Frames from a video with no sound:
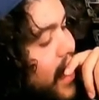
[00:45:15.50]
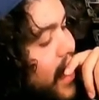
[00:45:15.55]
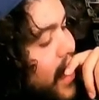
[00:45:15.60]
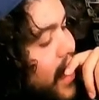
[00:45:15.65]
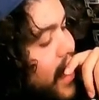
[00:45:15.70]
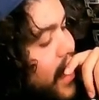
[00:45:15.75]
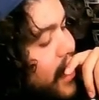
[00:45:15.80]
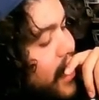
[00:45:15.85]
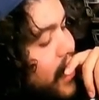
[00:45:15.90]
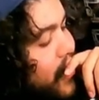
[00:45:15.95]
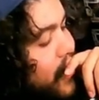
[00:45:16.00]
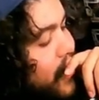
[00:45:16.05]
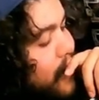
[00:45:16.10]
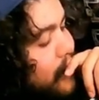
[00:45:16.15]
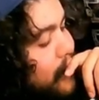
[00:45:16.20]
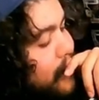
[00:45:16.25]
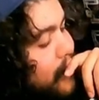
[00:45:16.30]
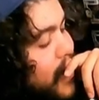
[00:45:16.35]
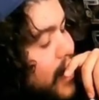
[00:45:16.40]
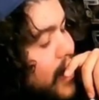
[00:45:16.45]
you're a
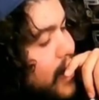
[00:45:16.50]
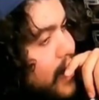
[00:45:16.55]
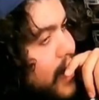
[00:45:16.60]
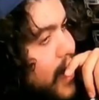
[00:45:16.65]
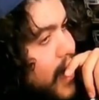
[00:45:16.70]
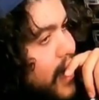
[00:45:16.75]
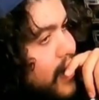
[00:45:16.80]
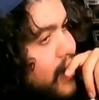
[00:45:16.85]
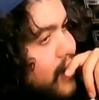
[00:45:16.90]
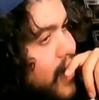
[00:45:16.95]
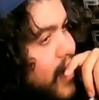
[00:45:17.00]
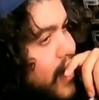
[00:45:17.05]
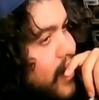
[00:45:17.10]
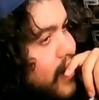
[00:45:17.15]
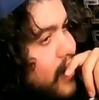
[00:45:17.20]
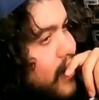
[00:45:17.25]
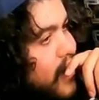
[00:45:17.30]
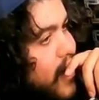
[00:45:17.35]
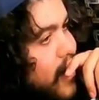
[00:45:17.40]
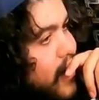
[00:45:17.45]
fucking lying sack of
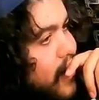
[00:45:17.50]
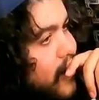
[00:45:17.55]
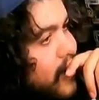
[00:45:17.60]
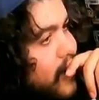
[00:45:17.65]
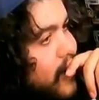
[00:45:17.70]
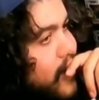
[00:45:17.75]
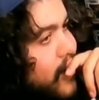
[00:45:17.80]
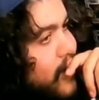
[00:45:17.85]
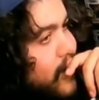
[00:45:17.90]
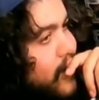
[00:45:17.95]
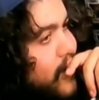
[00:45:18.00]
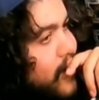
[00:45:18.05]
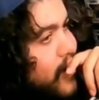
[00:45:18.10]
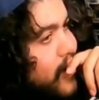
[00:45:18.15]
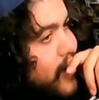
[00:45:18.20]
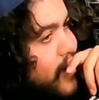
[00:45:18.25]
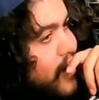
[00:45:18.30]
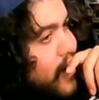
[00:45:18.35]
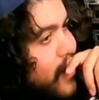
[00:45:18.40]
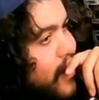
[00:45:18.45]
shit, aren't you?
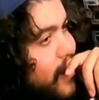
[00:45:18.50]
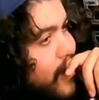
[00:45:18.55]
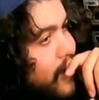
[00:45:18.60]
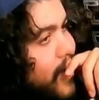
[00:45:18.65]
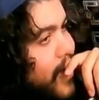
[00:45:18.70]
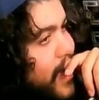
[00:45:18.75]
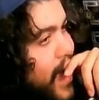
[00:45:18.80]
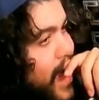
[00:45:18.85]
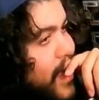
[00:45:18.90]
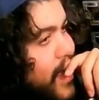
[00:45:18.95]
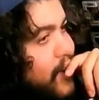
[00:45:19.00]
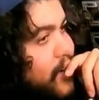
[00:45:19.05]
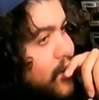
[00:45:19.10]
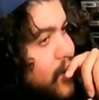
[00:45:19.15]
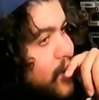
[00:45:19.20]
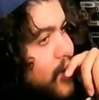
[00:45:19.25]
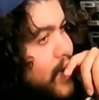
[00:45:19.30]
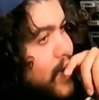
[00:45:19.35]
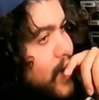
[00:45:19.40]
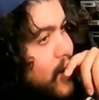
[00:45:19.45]
And like, and you're
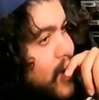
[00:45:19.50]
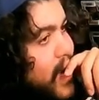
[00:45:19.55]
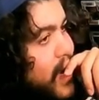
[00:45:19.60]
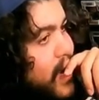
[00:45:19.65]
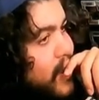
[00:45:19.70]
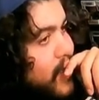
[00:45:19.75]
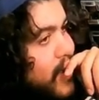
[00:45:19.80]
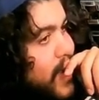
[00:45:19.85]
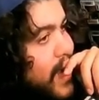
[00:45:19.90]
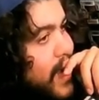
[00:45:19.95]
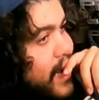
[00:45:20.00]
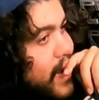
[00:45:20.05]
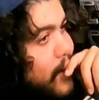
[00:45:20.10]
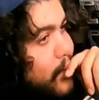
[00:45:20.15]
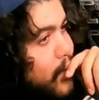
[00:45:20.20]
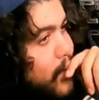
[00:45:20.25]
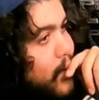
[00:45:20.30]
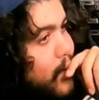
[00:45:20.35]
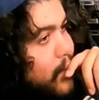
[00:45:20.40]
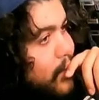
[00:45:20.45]
doing cocaine in the goddamn
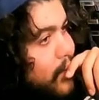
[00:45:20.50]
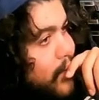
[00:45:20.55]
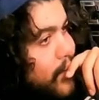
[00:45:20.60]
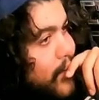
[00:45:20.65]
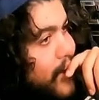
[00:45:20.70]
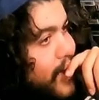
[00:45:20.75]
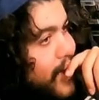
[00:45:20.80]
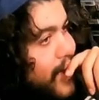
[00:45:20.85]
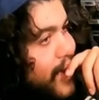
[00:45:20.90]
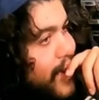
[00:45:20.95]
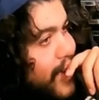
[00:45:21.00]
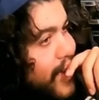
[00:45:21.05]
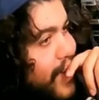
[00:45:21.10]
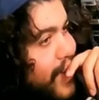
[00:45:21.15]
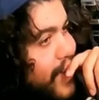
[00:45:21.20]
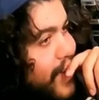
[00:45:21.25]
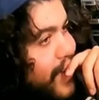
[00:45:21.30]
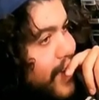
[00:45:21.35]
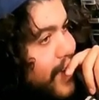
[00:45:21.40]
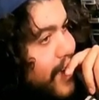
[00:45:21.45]
room.
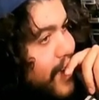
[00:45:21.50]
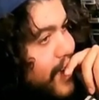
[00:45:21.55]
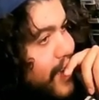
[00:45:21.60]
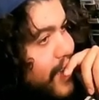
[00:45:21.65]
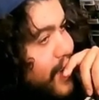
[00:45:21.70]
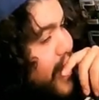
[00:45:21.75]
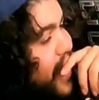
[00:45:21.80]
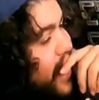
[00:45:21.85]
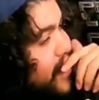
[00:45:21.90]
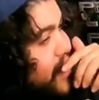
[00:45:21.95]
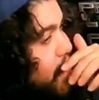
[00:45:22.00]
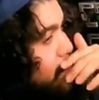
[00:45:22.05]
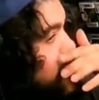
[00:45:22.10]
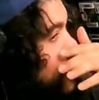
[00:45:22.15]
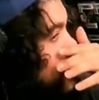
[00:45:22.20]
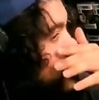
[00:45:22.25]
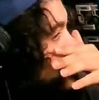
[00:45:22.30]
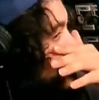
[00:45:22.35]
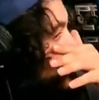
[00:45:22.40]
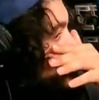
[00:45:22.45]
you can't tell me
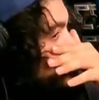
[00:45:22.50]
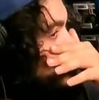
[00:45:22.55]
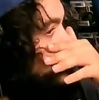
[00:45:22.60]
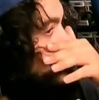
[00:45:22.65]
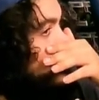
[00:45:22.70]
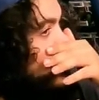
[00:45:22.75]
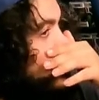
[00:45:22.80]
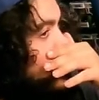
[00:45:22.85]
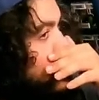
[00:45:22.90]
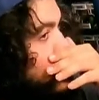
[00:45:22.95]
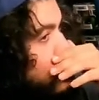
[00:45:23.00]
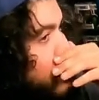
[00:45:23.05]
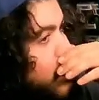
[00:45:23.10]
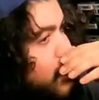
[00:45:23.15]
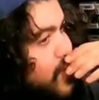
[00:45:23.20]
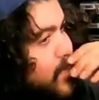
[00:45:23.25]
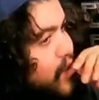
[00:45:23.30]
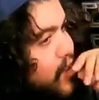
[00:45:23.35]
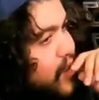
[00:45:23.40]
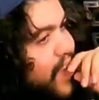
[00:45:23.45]
every time she's blowing her nose
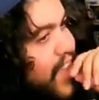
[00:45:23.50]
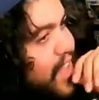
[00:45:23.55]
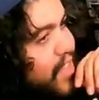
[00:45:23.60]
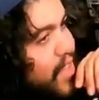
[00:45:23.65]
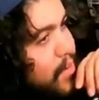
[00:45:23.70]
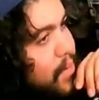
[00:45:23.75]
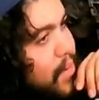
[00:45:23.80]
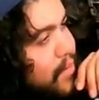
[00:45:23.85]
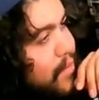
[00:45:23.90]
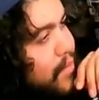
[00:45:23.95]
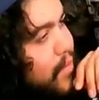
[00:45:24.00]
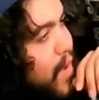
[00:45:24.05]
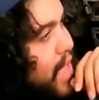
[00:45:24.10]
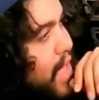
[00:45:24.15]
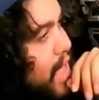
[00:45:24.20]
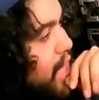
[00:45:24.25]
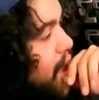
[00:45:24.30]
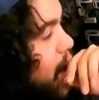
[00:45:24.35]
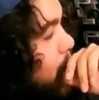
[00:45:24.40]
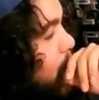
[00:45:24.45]
that yeah, she's not doing yeah.
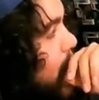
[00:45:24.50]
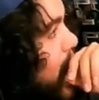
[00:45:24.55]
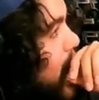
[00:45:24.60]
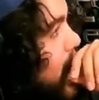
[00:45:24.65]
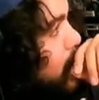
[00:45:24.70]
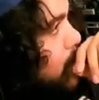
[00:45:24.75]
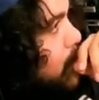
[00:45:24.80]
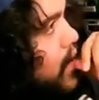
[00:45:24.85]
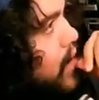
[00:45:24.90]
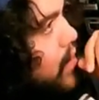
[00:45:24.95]
fucking cocaine, bro.